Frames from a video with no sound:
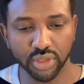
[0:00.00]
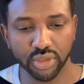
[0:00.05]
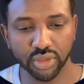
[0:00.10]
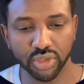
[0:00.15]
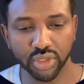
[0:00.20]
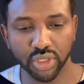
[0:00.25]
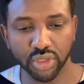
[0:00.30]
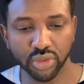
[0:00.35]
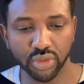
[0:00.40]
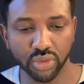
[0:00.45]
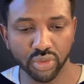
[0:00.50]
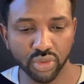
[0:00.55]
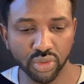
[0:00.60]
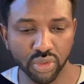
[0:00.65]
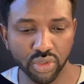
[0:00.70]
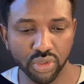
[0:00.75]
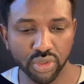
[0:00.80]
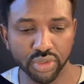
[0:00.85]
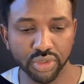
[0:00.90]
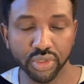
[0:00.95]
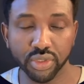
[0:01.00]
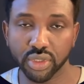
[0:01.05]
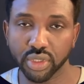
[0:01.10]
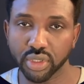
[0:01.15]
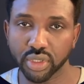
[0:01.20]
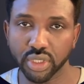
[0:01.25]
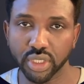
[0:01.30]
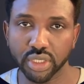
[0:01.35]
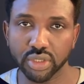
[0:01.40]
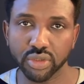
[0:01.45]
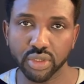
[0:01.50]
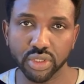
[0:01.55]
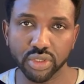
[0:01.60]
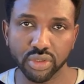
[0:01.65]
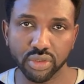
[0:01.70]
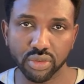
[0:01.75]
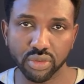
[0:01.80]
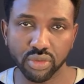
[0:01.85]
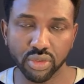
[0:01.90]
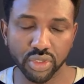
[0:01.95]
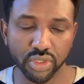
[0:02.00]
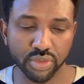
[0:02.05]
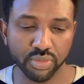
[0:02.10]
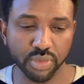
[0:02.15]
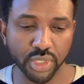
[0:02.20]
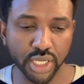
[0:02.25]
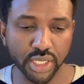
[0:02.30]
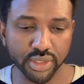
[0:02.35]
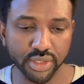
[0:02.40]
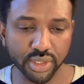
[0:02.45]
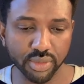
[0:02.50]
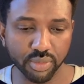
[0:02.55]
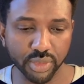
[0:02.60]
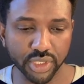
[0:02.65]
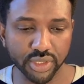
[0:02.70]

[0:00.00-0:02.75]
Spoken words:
Check your code. Congratulations, your code is passed. Submit the